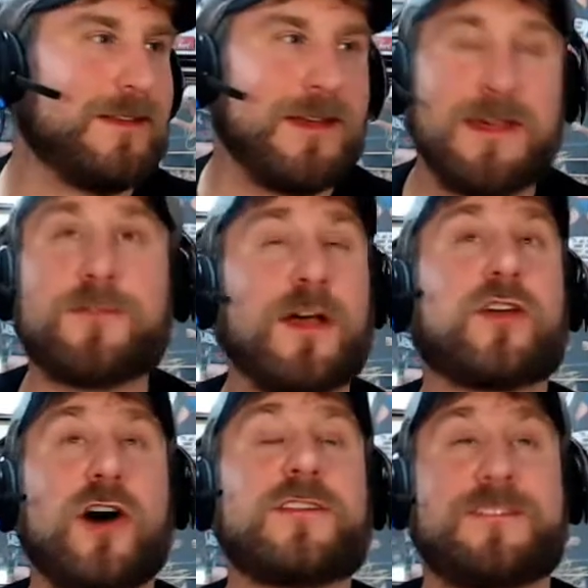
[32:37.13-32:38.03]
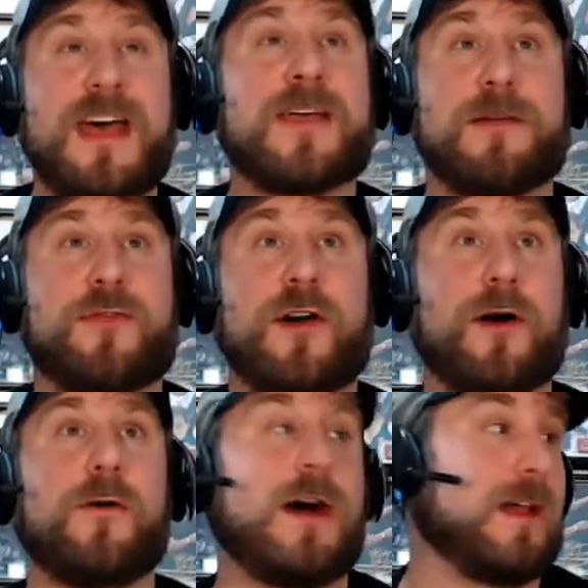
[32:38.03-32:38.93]
This was a good segment,
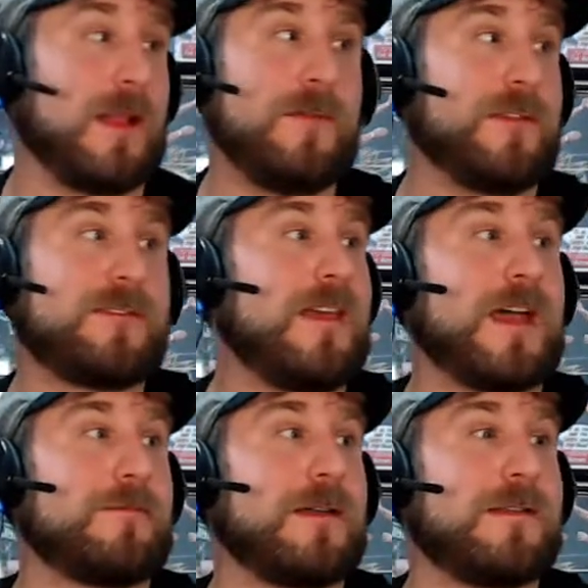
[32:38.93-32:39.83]
though. I love the segment.